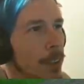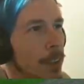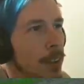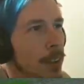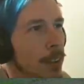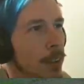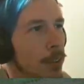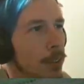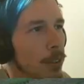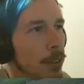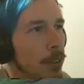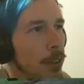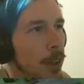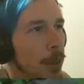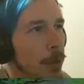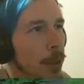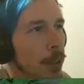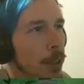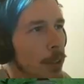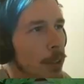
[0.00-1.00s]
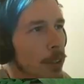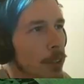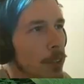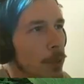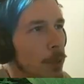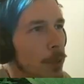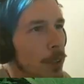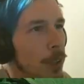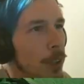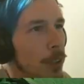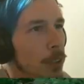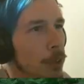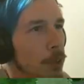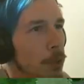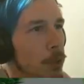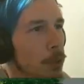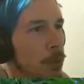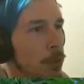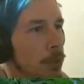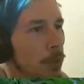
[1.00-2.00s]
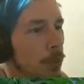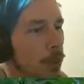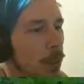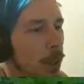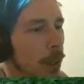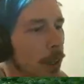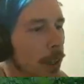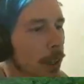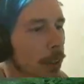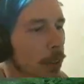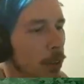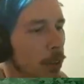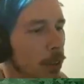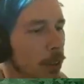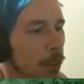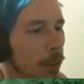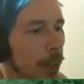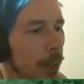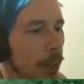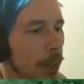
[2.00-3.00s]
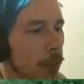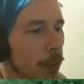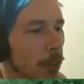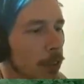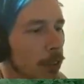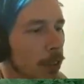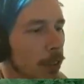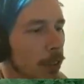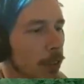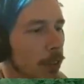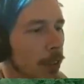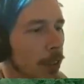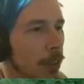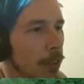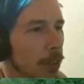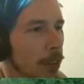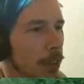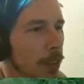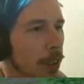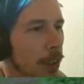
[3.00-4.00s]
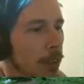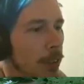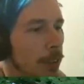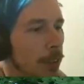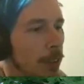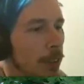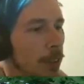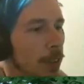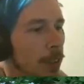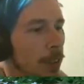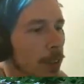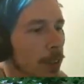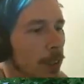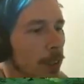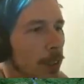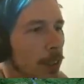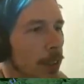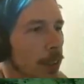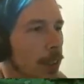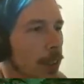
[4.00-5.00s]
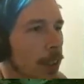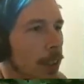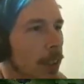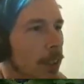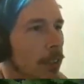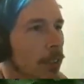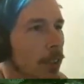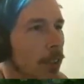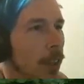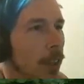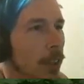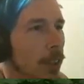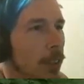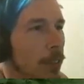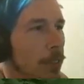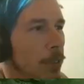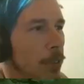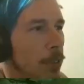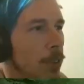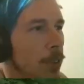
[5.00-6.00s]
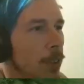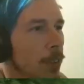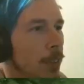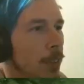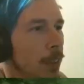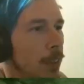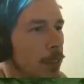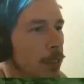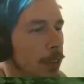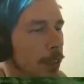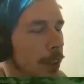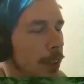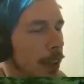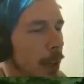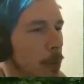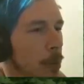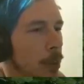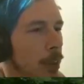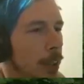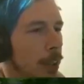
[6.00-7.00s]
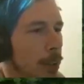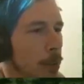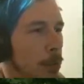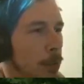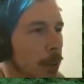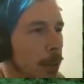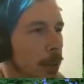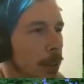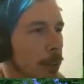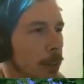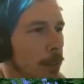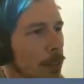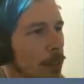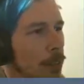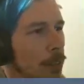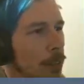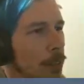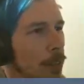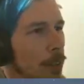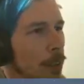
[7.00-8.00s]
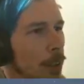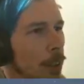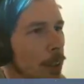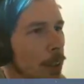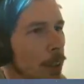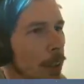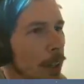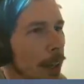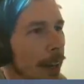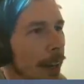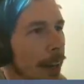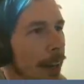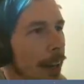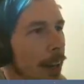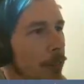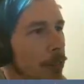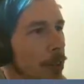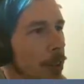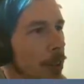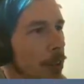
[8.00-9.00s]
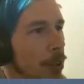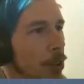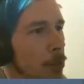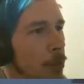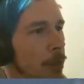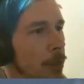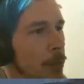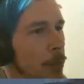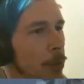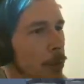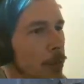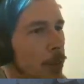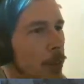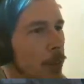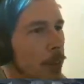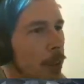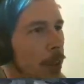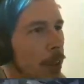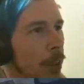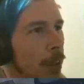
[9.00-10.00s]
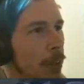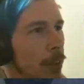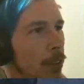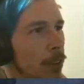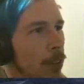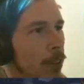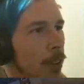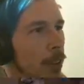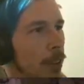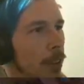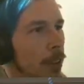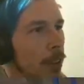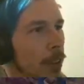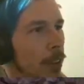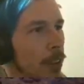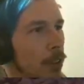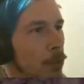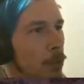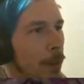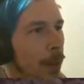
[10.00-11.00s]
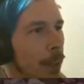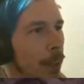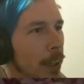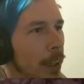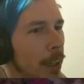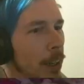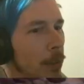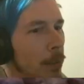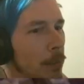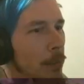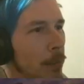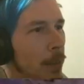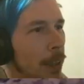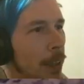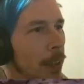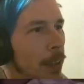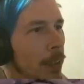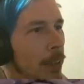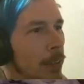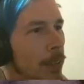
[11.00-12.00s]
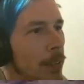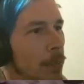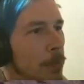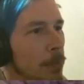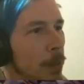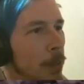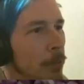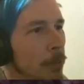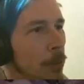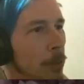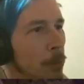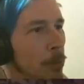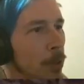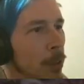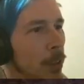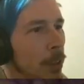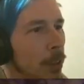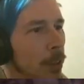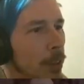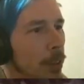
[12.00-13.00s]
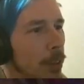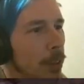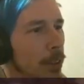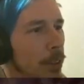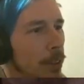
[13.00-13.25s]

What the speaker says: You know, so that way you can see what they do, how they all interact with each other, and things like that, and decide, you know, if it looks like a game you'd like to play. I have done a little bit of moving around and expanding out my footprint here.